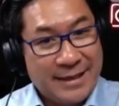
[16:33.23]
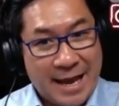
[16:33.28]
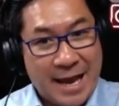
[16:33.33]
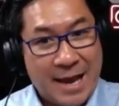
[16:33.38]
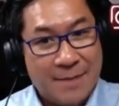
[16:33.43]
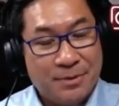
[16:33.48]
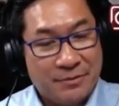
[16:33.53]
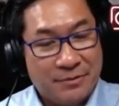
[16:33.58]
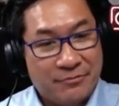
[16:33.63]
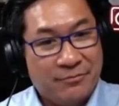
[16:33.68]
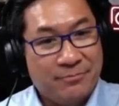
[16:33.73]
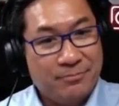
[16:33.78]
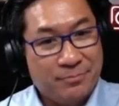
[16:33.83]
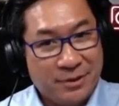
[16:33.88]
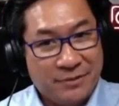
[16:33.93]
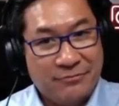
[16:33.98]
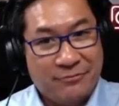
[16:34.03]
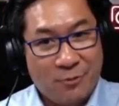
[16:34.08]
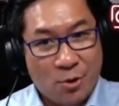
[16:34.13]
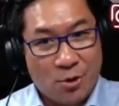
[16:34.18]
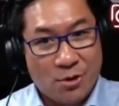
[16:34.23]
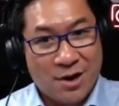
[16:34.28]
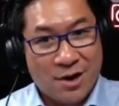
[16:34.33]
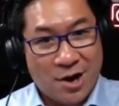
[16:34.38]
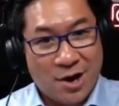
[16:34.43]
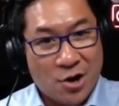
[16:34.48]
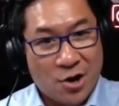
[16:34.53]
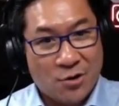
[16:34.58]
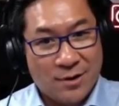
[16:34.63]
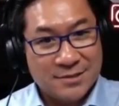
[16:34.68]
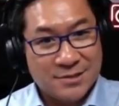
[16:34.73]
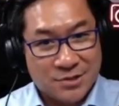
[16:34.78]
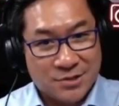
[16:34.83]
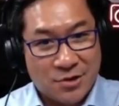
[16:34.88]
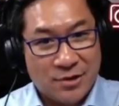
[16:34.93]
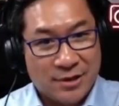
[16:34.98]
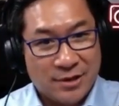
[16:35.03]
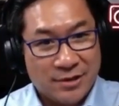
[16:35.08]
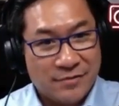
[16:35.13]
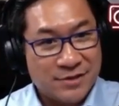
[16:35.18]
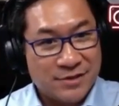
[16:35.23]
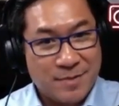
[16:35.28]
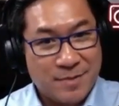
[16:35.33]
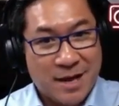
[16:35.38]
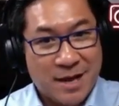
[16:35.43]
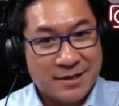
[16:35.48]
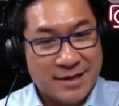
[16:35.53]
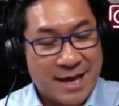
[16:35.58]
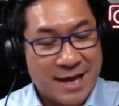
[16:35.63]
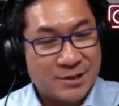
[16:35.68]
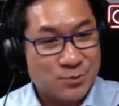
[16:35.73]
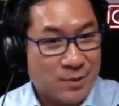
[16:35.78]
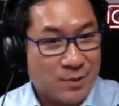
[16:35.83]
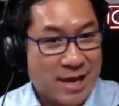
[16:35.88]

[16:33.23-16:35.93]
Yeah, before our starting of this podcast,